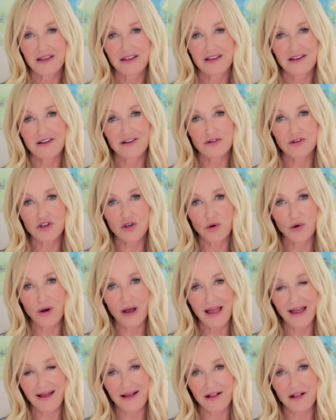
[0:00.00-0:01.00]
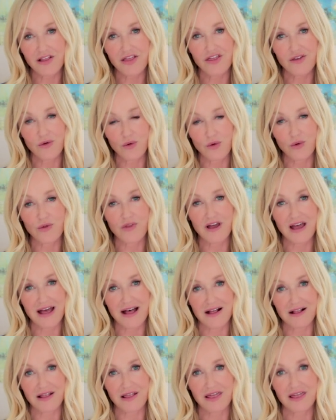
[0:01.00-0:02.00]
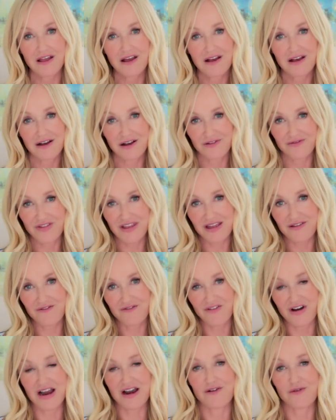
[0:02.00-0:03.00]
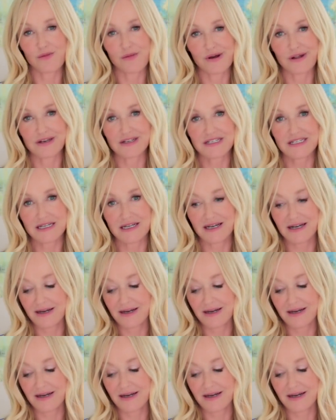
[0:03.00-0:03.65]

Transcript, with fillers: you know, your health or the health of the environment,